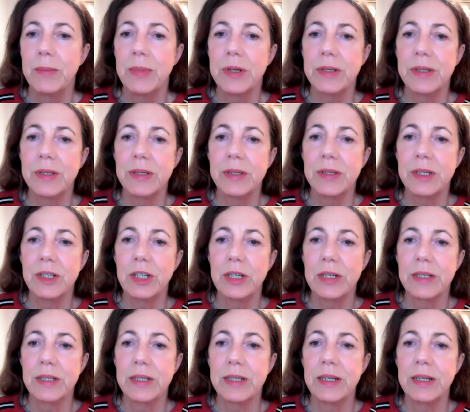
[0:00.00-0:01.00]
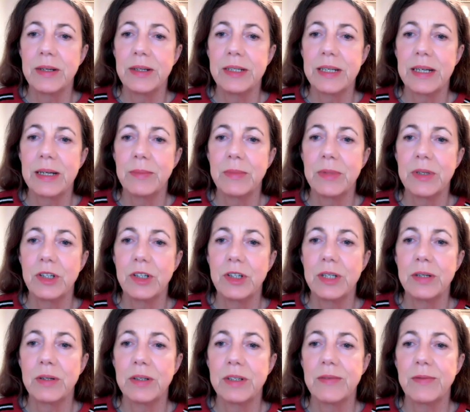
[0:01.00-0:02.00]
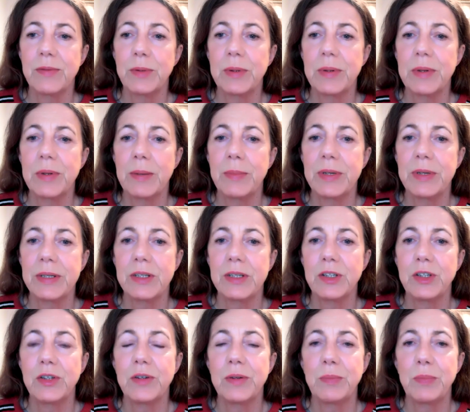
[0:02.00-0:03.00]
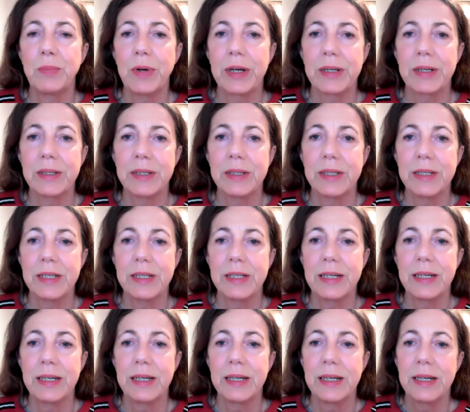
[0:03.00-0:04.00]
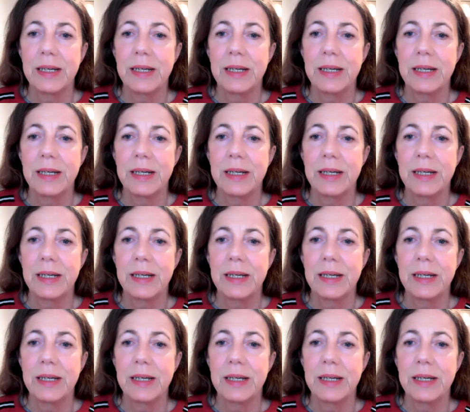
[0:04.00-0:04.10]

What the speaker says: person suggested the only time that she's not suffered with IBS is during pregnancy.